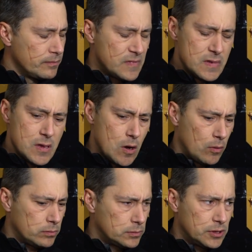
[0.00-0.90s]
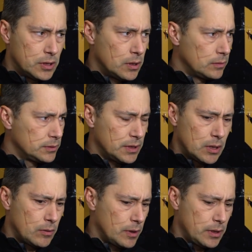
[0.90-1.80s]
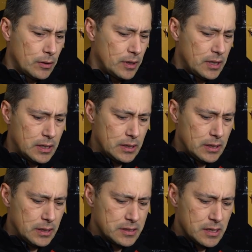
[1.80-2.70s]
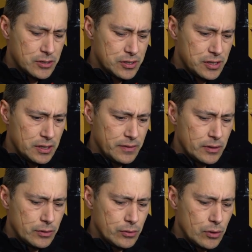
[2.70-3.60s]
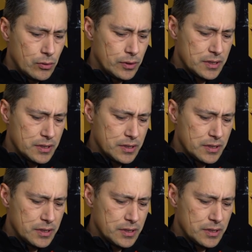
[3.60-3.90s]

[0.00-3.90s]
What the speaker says: I know. And it's not just living on their own.